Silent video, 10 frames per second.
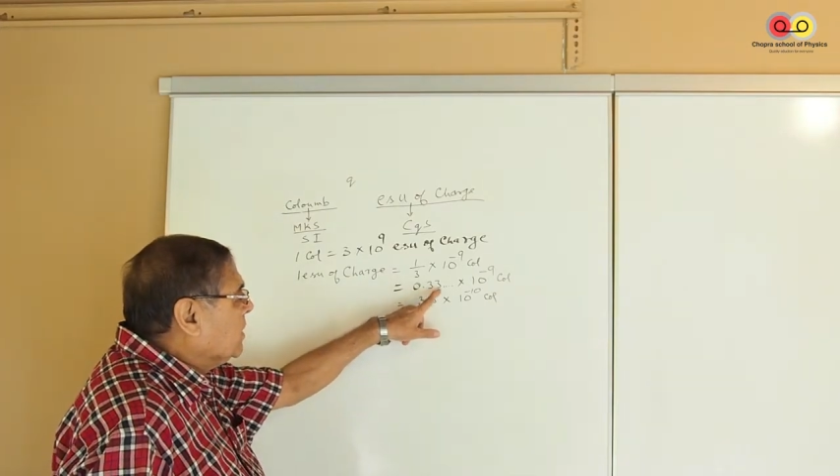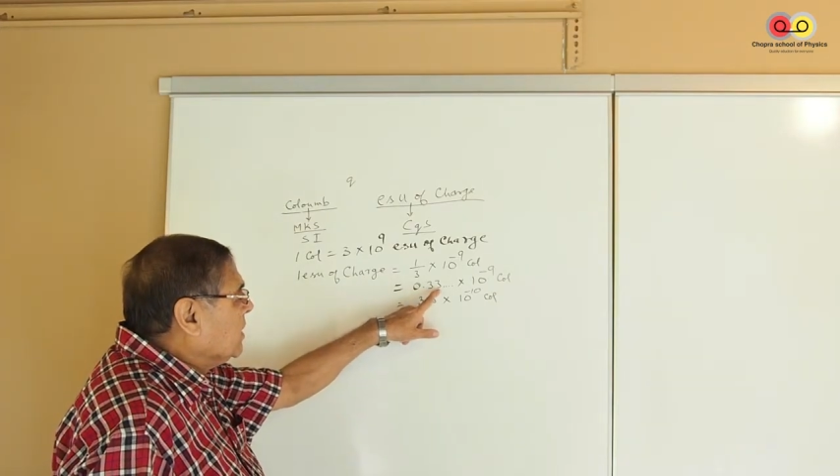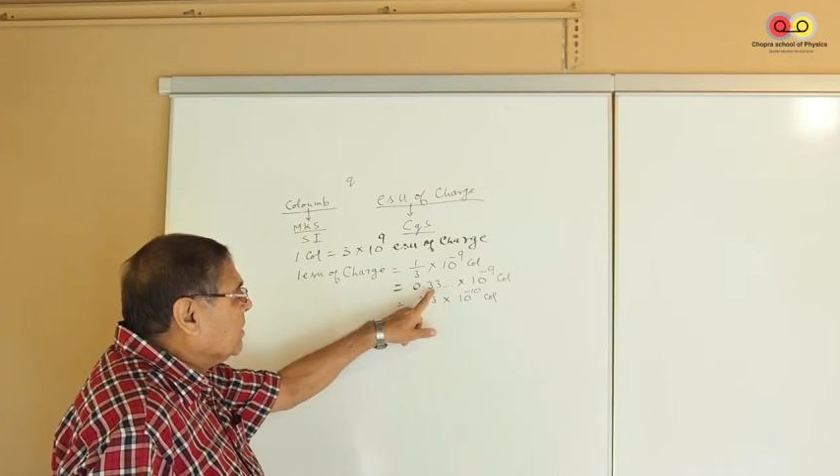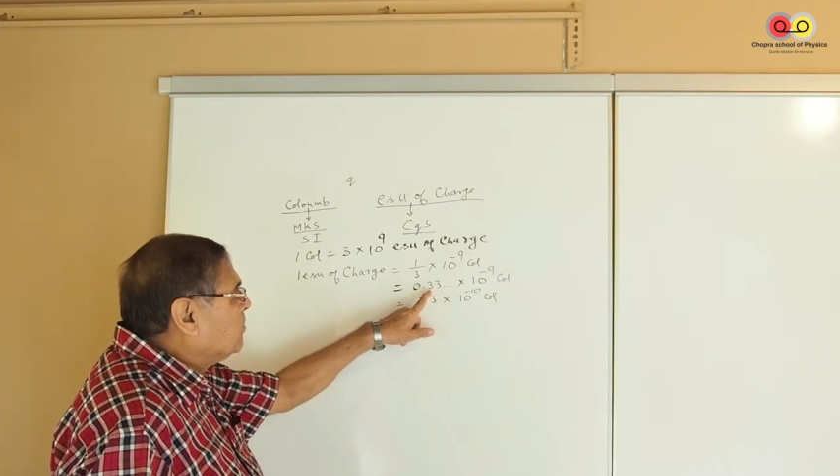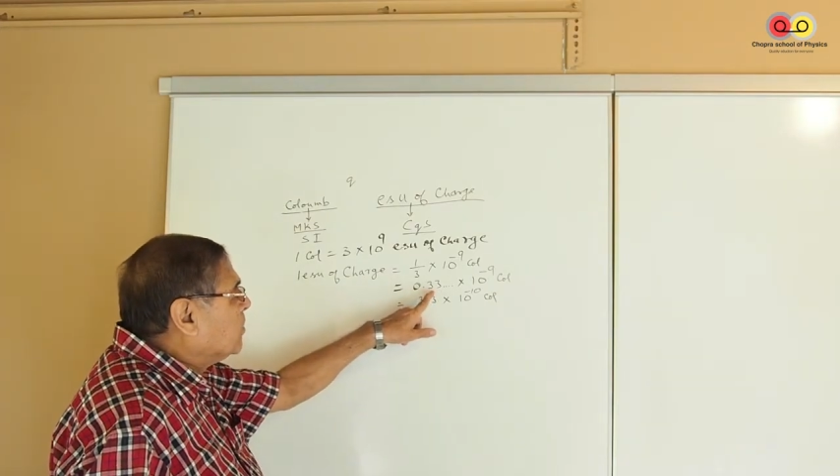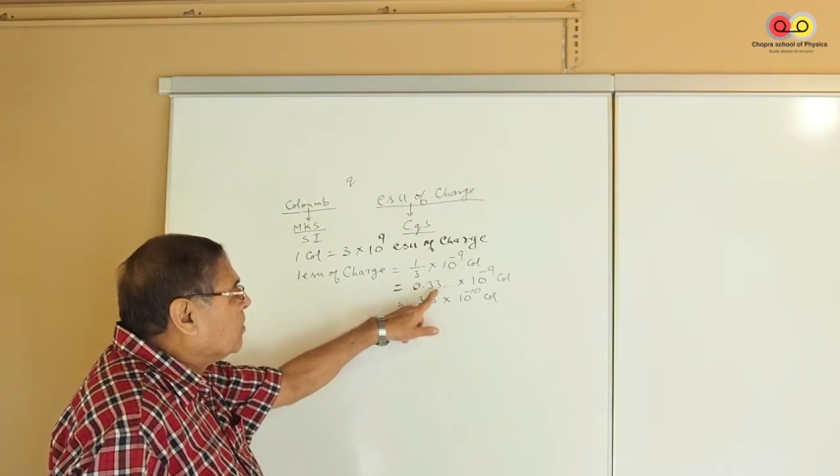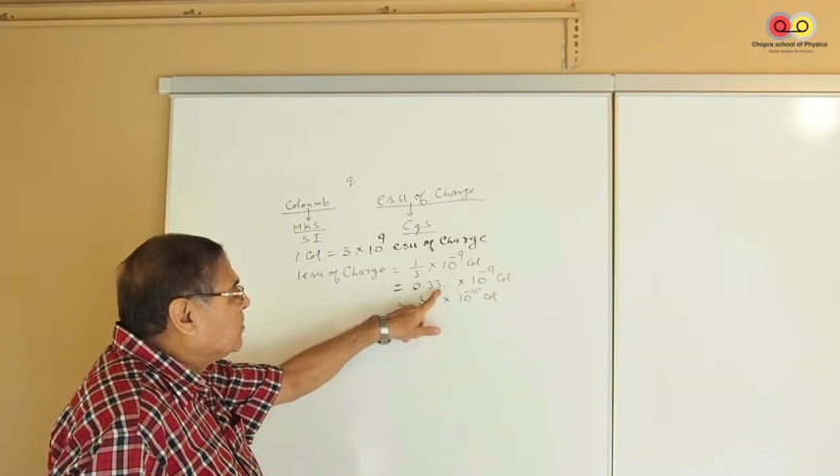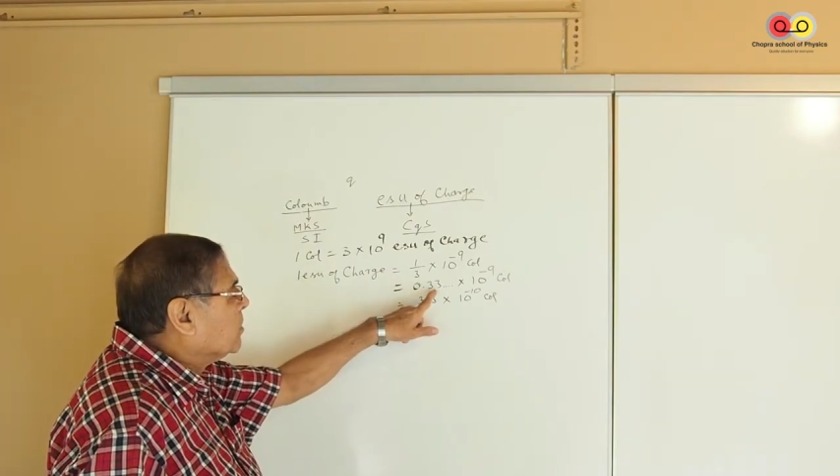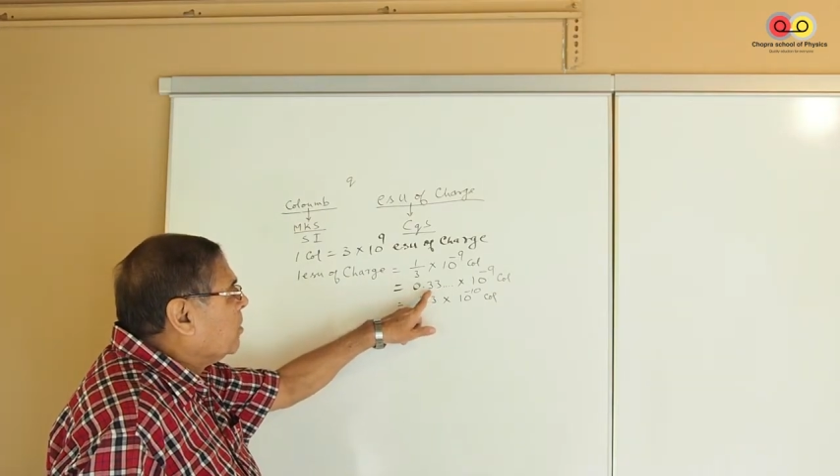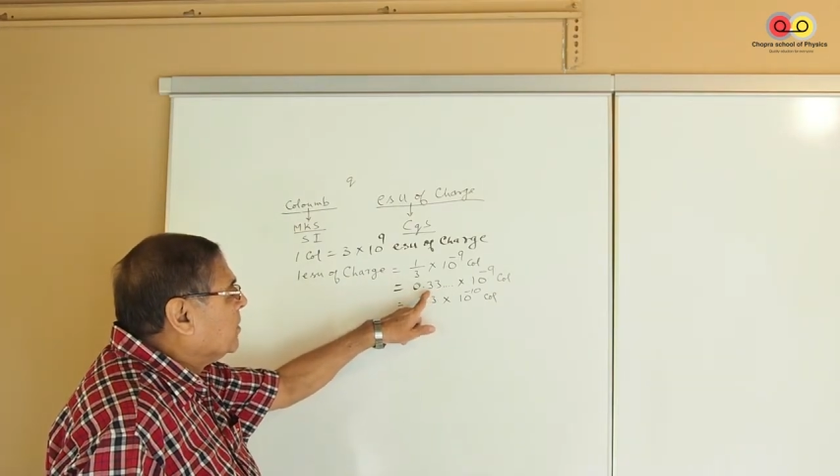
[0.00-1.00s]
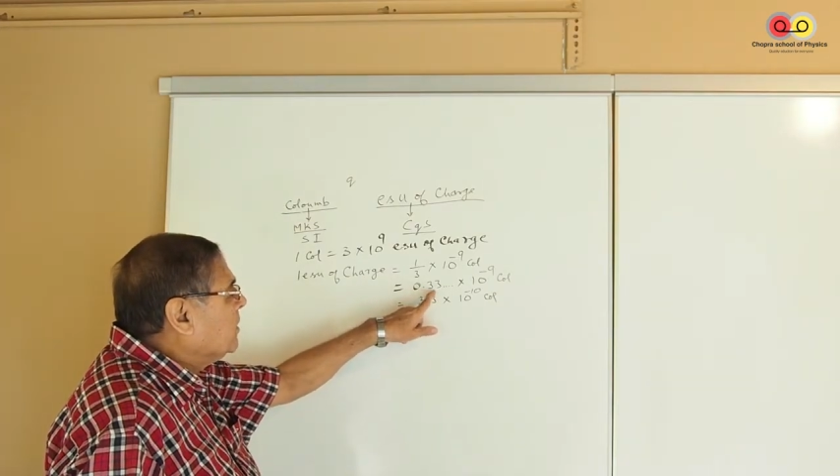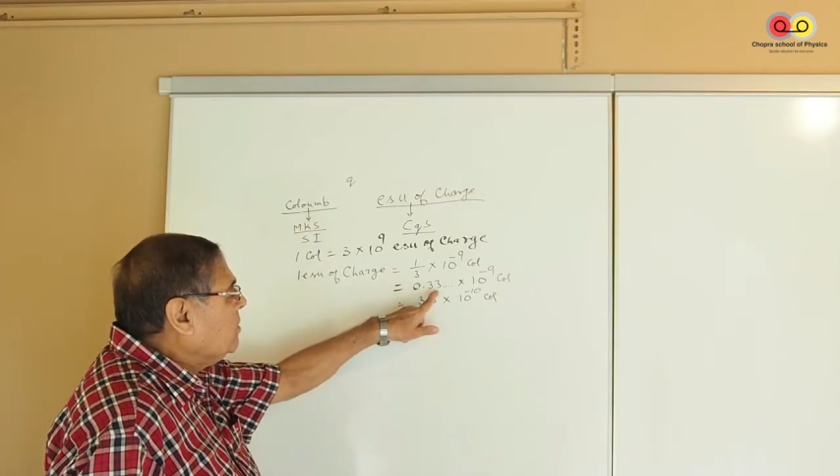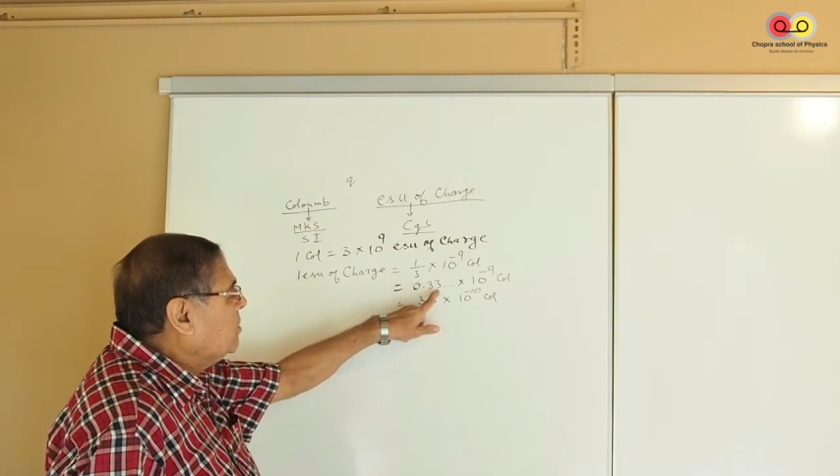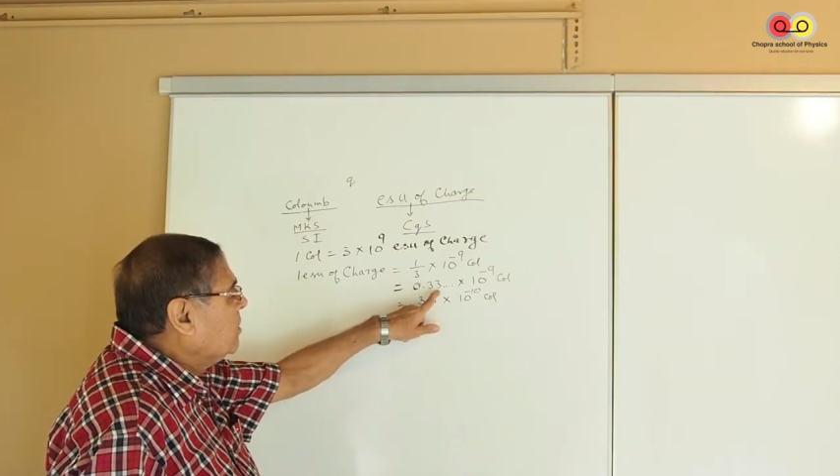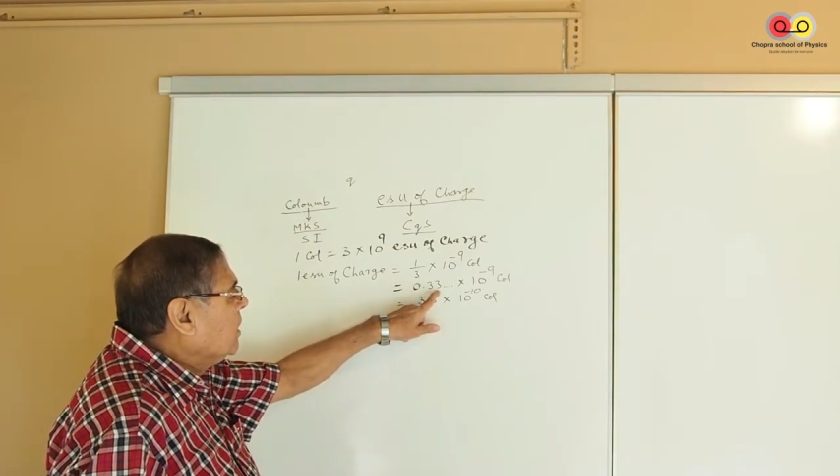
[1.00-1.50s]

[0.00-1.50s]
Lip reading: in a proper order.